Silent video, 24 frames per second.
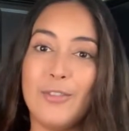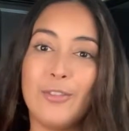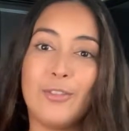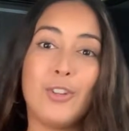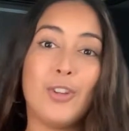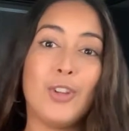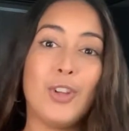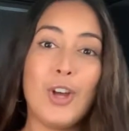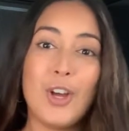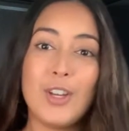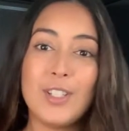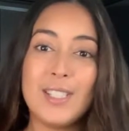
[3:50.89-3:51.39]

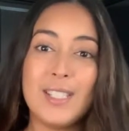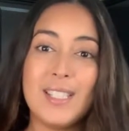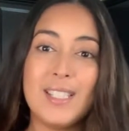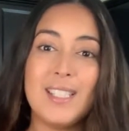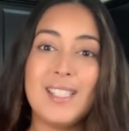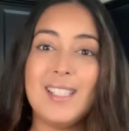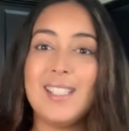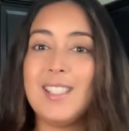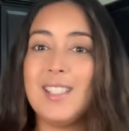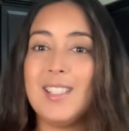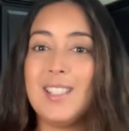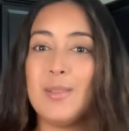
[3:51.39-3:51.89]
closet
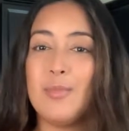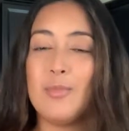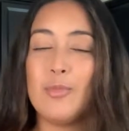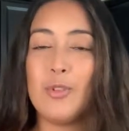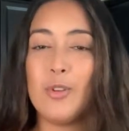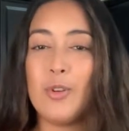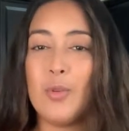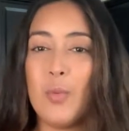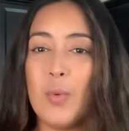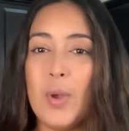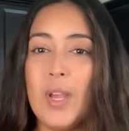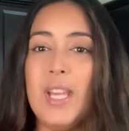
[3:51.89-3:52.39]
system
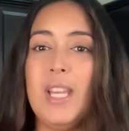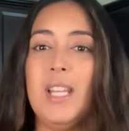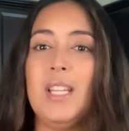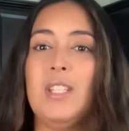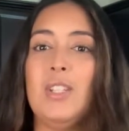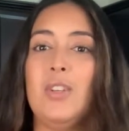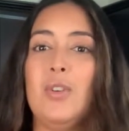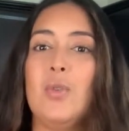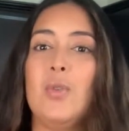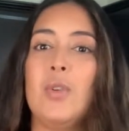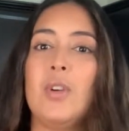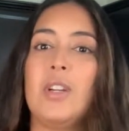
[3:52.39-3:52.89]
or a way
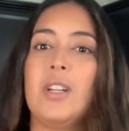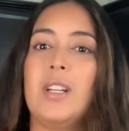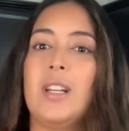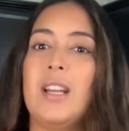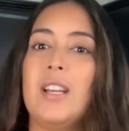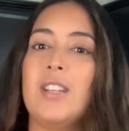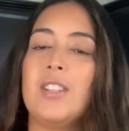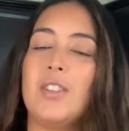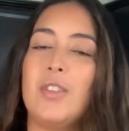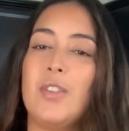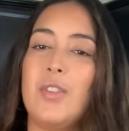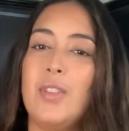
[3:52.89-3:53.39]
to
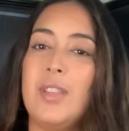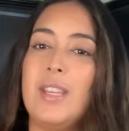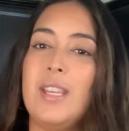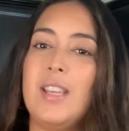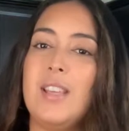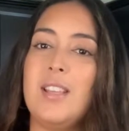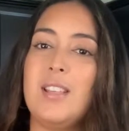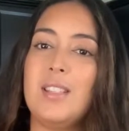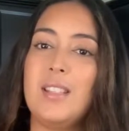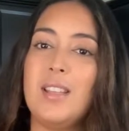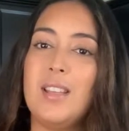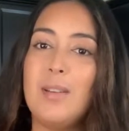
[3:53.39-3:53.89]
organize our
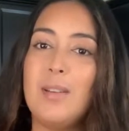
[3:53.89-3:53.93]
things